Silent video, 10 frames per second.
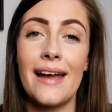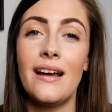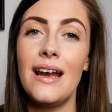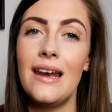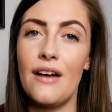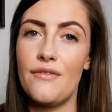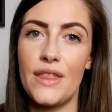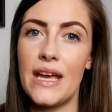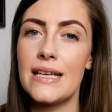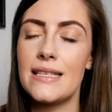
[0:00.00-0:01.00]
and I love
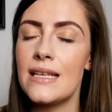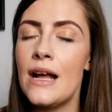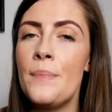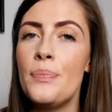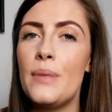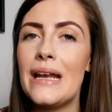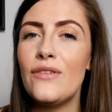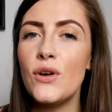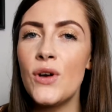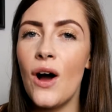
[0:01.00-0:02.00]
this.
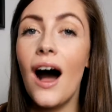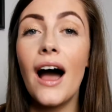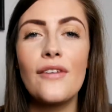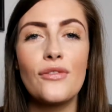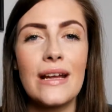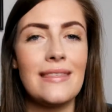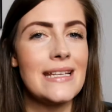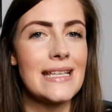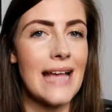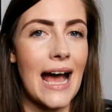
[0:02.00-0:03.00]
Believe it or not, Ivory in
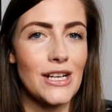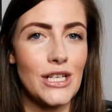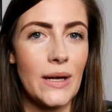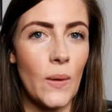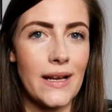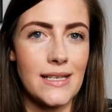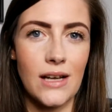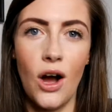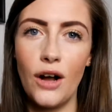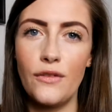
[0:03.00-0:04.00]
this is actually quite
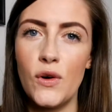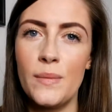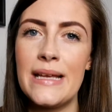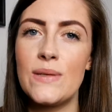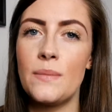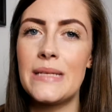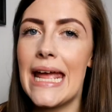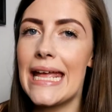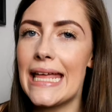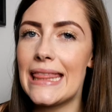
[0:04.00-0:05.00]
dark for me, so I'm
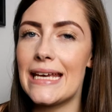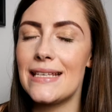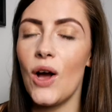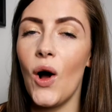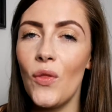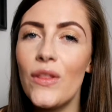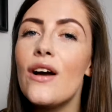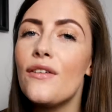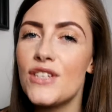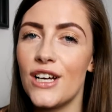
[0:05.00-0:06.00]
taking this on the
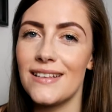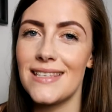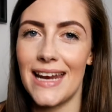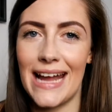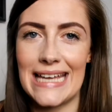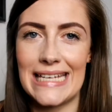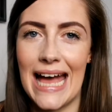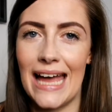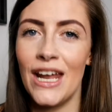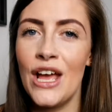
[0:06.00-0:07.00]
off chance that I get a
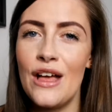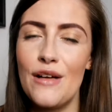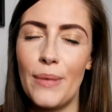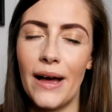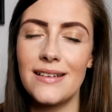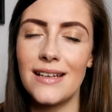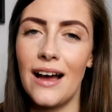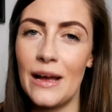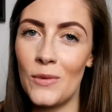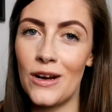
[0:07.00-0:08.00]
tan, but
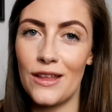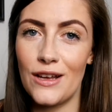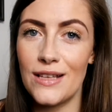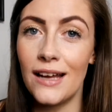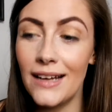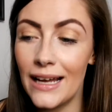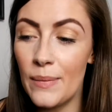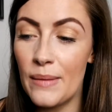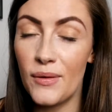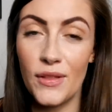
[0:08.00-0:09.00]
I am one of those unlucky
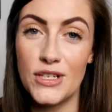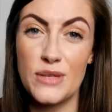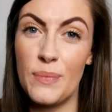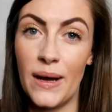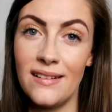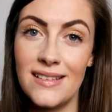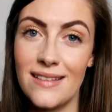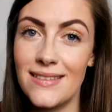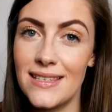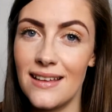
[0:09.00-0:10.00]
people that just burns
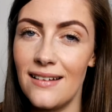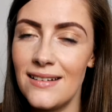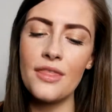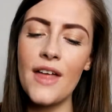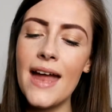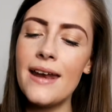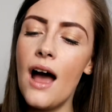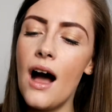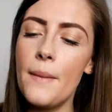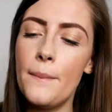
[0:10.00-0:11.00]
in the sun. Then
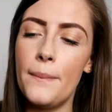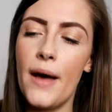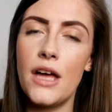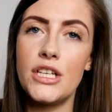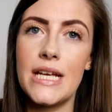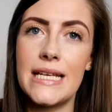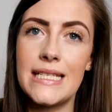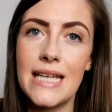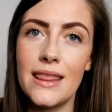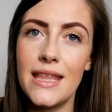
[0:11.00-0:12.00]
I
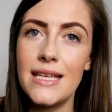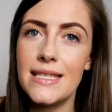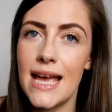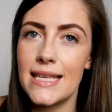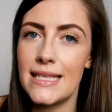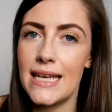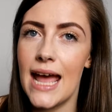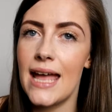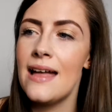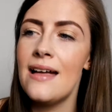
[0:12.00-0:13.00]
purchased this yesterday,